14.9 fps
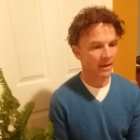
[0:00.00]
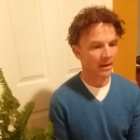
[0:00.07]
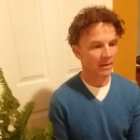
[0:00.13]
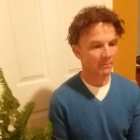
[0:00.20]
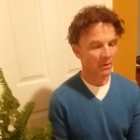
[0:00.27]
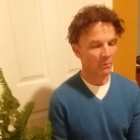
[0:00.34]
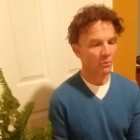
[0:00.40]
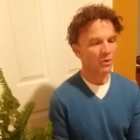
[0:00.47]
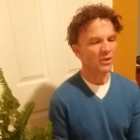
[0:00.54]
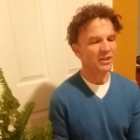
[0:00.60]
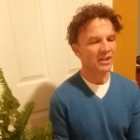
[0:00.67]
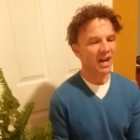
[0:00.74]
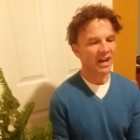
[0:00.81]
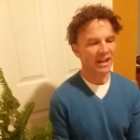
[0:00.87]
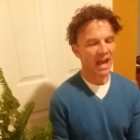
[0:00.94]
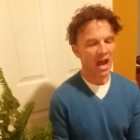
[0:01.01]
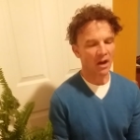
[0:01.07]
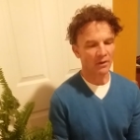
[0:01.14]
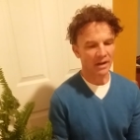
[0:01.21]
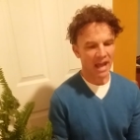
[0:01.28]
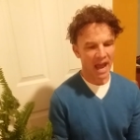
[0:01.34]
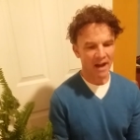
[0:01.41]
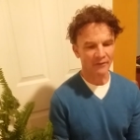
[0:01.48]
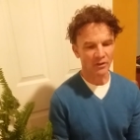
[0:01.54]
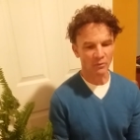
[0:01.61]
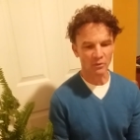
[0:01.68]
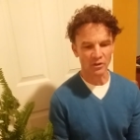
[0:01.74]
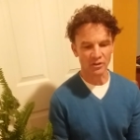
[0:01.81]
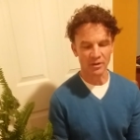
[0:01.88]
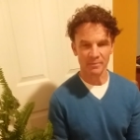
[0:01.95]
But word got out after
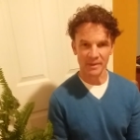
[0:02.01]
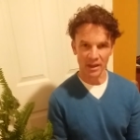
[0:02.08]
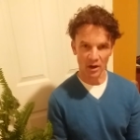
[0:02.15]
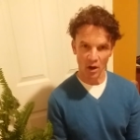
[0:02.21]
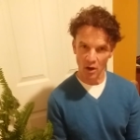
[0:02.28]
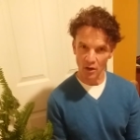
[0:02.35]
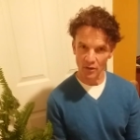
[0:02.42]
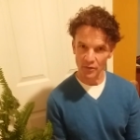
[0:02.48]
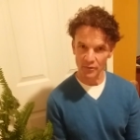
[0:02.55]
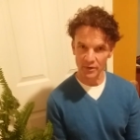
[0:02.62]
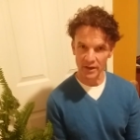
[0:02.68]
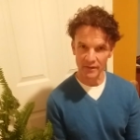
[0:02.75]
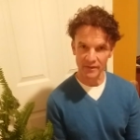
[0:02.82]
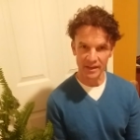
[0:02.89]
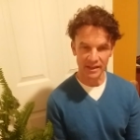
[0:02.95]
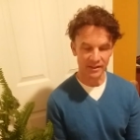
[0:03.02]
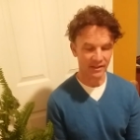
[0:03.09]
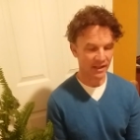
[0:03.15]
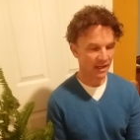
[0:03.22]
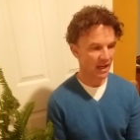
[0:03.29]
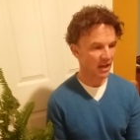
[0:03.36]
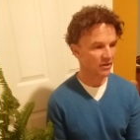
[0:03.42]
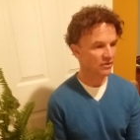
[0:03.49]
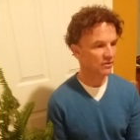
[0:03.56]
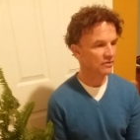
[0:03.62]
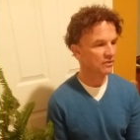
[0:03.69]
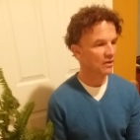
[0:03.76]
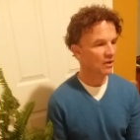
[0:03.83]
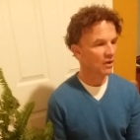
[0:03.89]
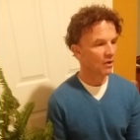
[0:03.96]
worship that all 3 of these teenagers
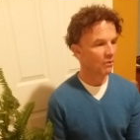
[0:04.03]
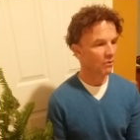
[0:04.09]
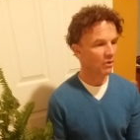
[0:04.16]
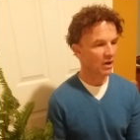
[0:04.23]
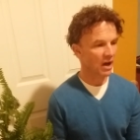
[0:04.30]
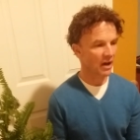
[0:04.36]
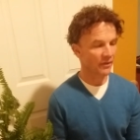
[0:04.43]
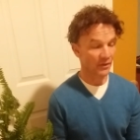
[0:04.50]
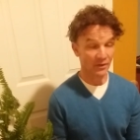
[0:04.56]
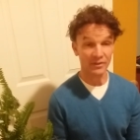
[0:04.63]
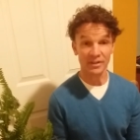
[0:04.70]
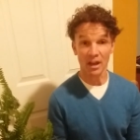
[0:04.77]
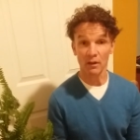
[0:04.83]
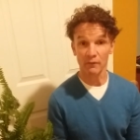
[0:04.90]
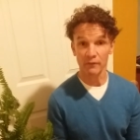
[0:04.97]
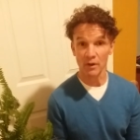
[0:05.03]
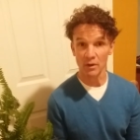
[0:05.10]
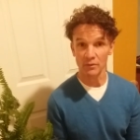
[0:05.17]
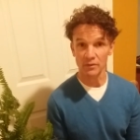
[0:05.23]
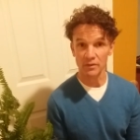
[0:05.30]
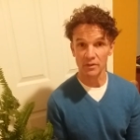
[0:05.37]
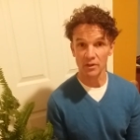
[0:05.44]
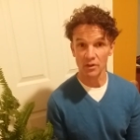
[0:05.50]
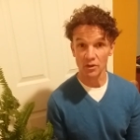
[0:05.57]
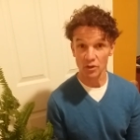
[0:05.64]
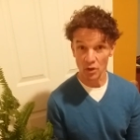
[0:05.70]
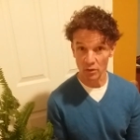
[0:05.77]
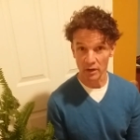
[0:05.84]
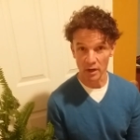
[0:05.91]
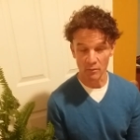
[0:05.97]
were on their cell phones
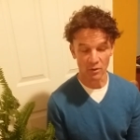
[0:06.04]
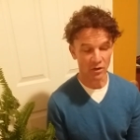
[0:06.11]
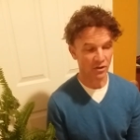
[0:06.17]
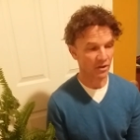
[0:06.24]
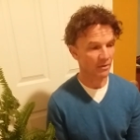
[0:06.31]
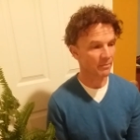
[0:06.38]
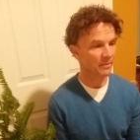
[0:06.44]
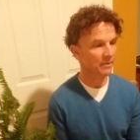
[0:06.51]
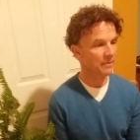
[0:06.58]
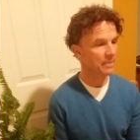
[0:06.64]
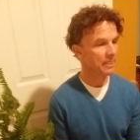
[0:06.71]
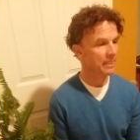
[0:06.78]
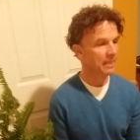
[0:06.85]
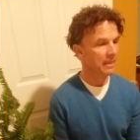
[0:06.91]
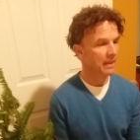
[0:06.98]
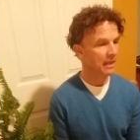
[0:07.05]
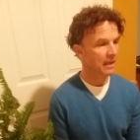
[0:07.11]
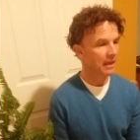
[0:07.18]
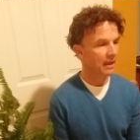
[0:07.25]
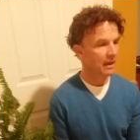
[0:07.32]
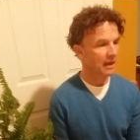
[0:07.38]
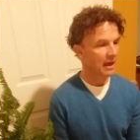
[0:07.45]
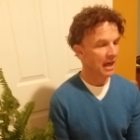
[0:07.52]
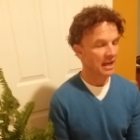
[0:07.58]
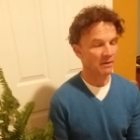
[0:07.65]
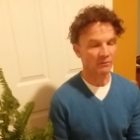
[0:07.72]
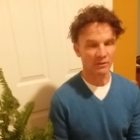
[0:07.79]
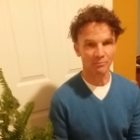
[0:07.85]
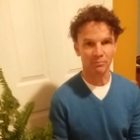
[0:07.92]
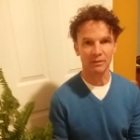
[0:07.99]
during worship. And it
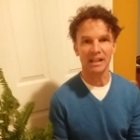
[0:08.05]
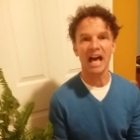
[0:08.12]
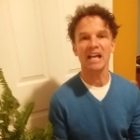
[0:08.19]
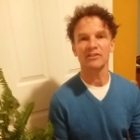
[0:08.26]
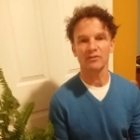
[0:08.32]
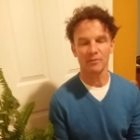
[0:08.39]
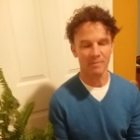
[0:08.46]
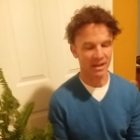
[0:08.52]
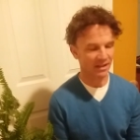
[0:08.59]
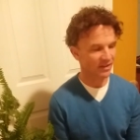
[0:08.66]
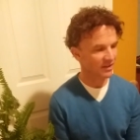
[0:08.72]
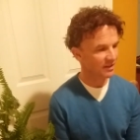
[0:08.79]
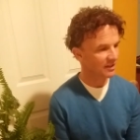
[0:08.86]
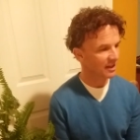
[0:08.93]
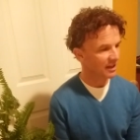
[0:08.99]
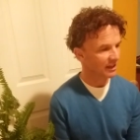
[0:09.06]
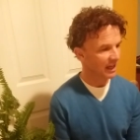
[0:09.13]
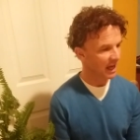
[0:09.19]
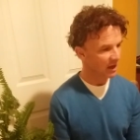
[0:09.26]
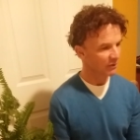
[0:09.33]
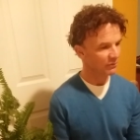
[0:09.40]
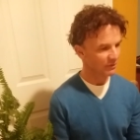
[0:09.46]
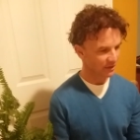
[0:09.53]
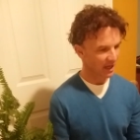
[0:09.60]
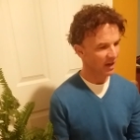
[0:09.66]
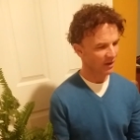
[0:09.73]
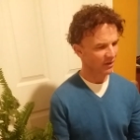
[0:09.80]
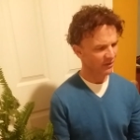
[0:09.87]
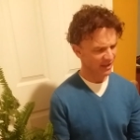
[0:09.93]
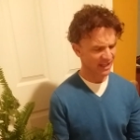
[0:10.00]
was blasphemous. How
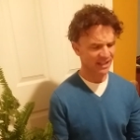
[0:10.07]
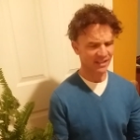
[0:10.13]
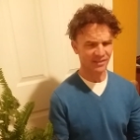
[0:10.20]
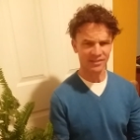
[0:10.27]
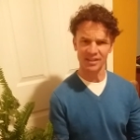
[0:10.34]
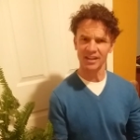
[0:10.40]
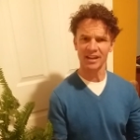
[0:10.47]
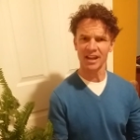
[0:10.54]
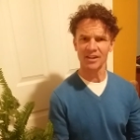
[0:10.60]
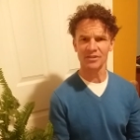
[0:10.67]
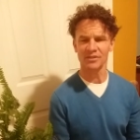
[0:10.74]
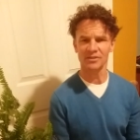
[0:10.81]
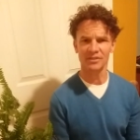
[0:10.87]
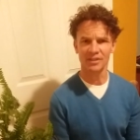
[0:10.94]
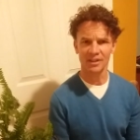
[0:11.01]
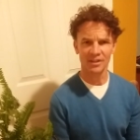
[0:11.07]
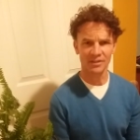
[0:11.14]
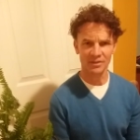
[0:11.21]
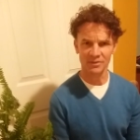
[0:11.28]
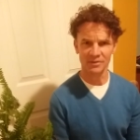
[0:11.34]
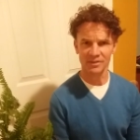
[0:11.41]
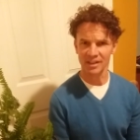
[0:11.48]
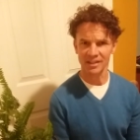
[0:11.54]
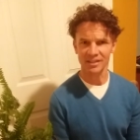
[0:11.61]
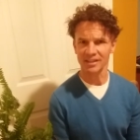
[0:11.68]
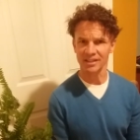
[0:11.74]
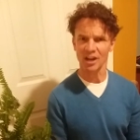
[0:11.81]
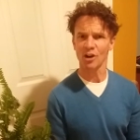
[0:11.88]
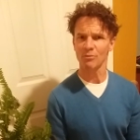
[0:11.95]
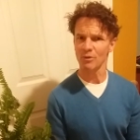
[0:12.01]
dare these teenagers do such a
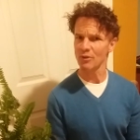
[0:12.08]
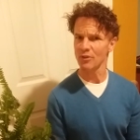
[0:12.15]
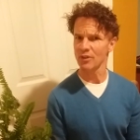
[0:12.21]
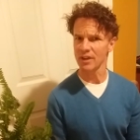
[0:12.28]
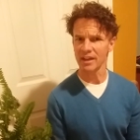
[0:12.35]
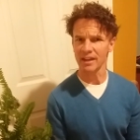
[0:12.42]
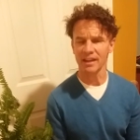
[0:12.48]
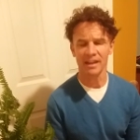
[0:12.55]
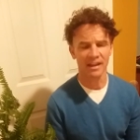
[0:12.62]
terrible thing